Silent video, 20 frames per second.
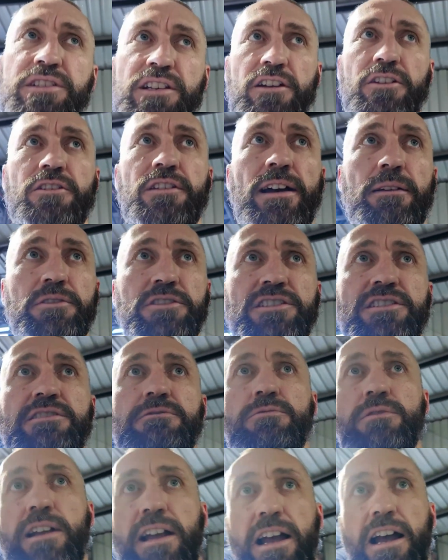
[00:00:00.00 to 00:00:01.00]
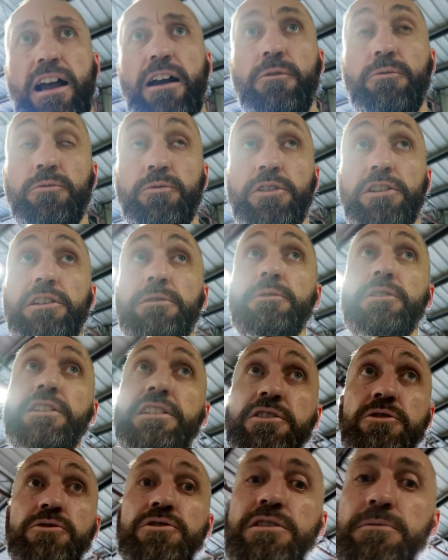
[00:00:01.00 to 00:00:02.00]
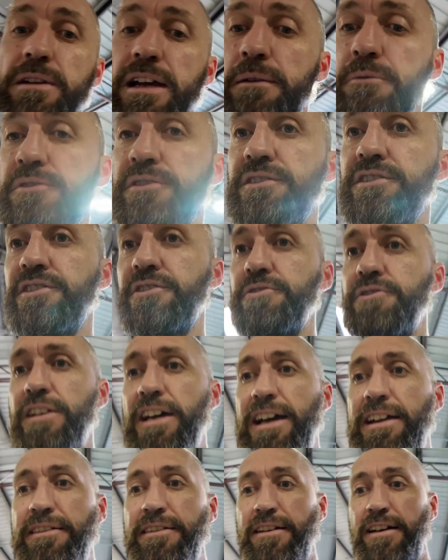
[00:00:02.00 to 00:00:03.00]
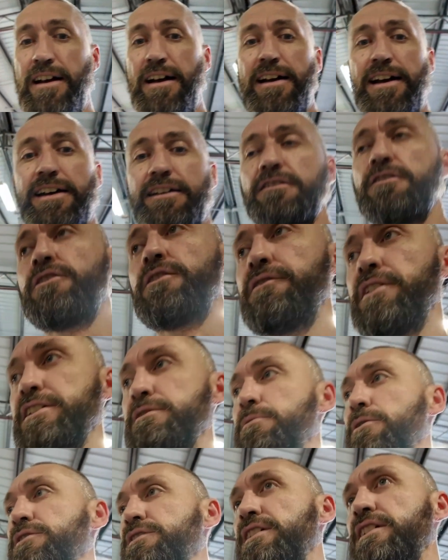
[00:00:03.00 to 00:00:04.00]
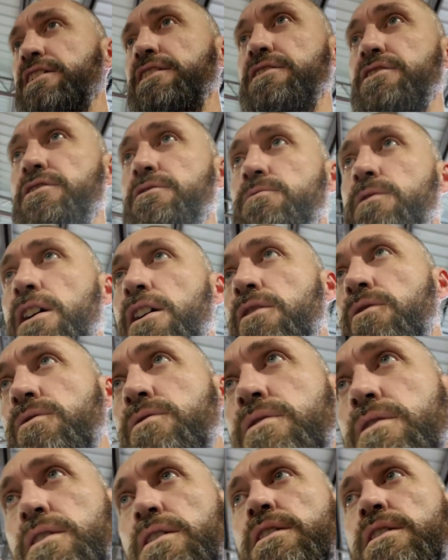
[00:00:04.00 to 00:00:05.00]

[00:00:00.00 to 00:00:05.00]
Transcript: so that was uh, really, really good to be able to do that. I uh, had a lot of expertise as well.